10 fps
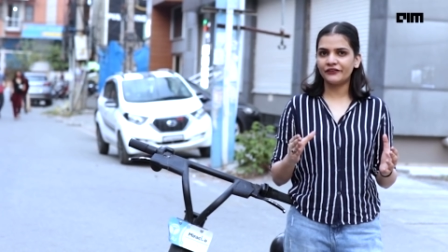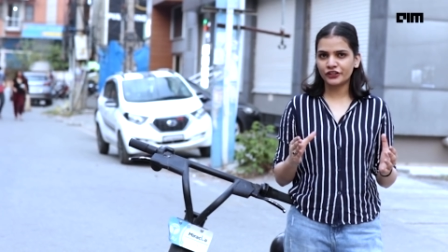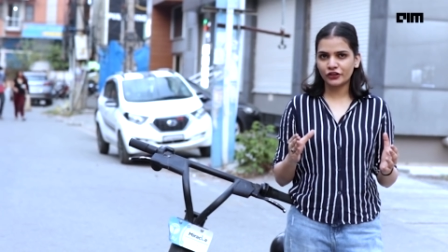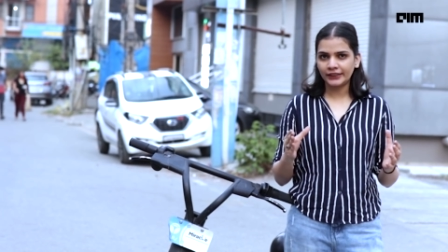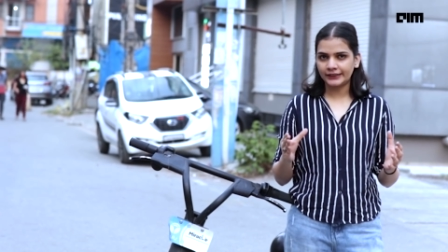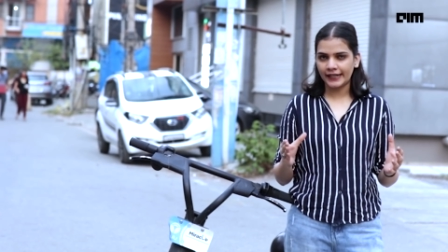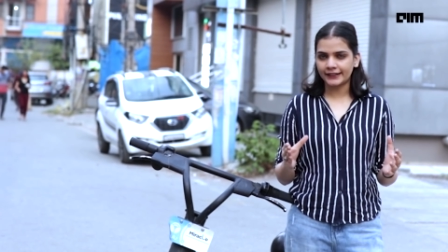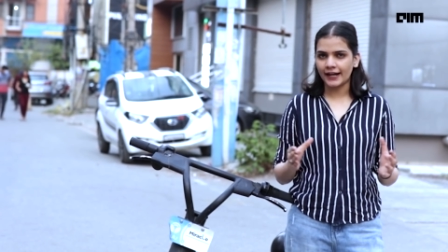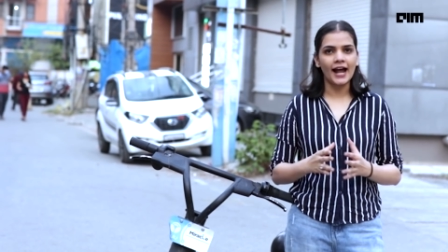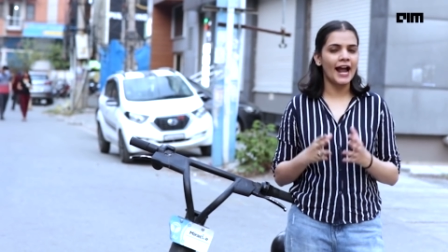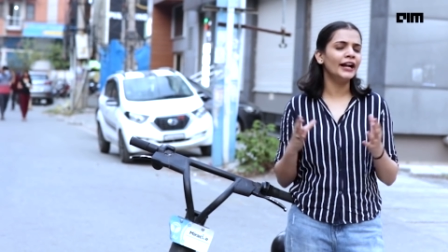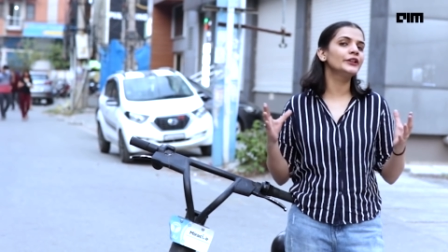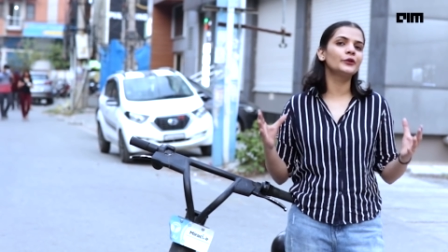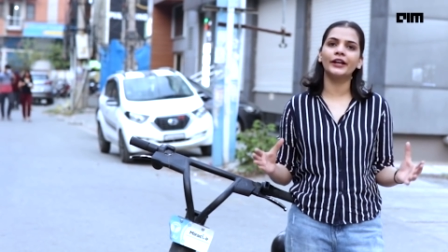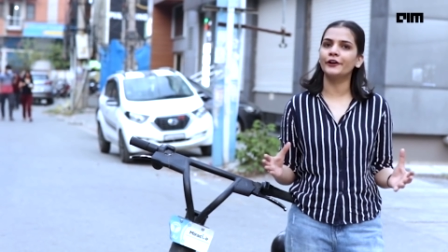leveraging data
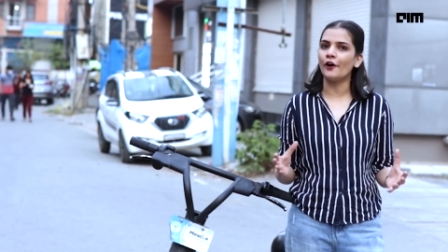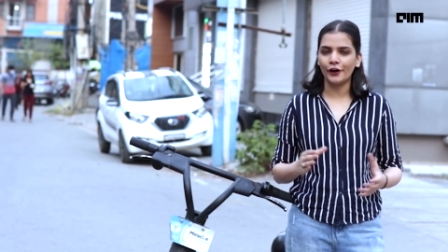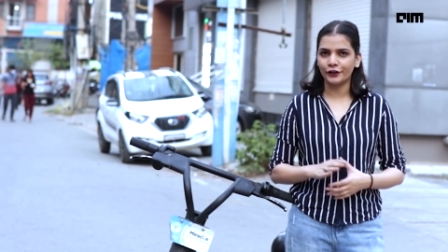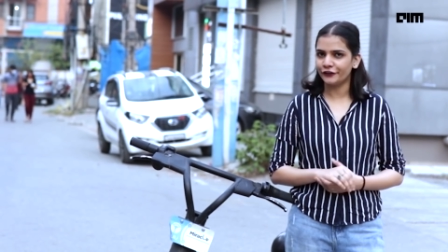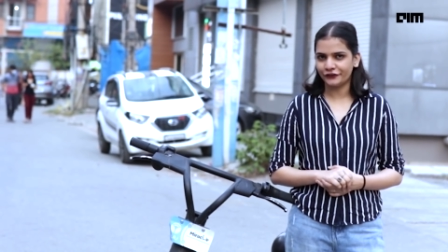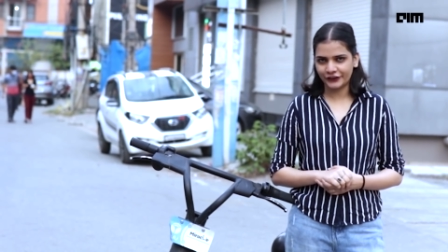and doing all of